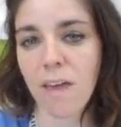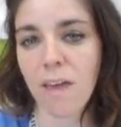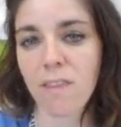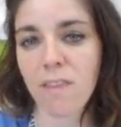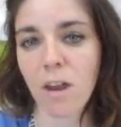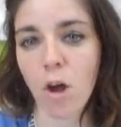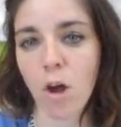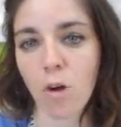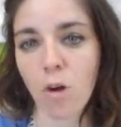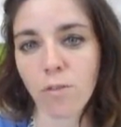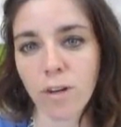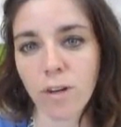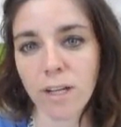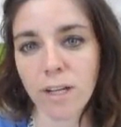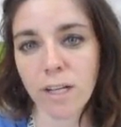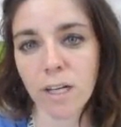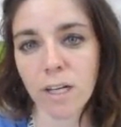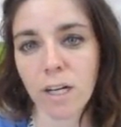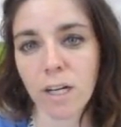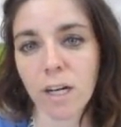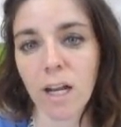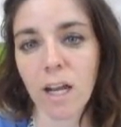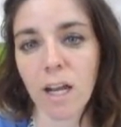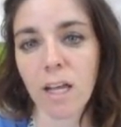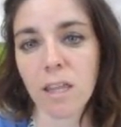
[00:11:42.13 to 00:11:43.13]
And then over
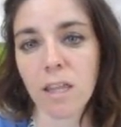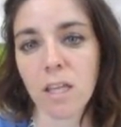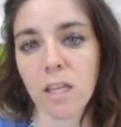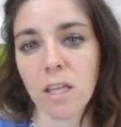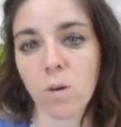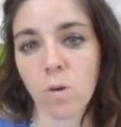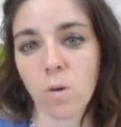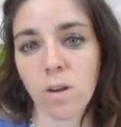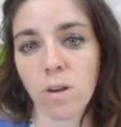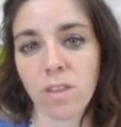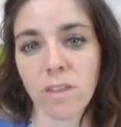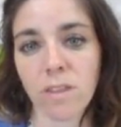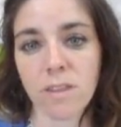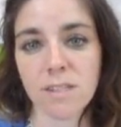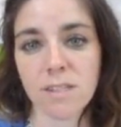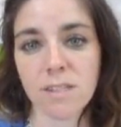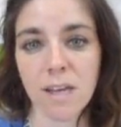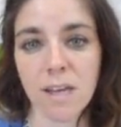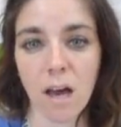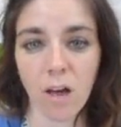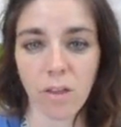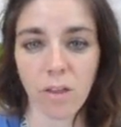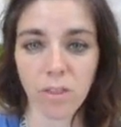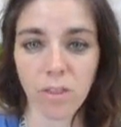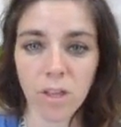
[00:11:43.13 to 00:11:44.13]
here in the North and the
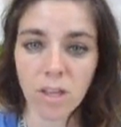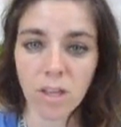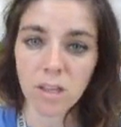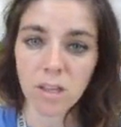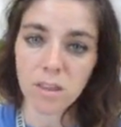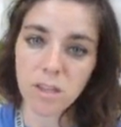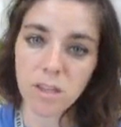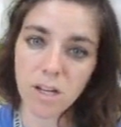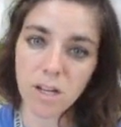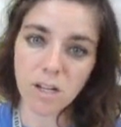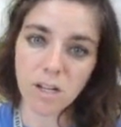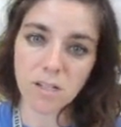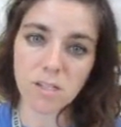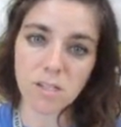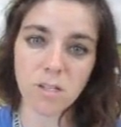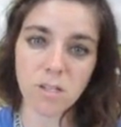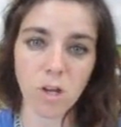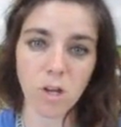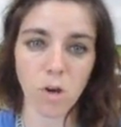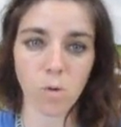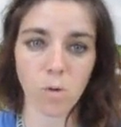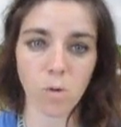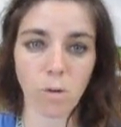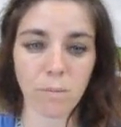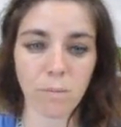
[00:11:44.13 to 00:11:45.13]
South, there's
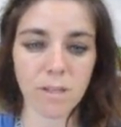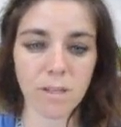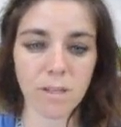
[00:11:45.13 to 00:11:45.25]
no women's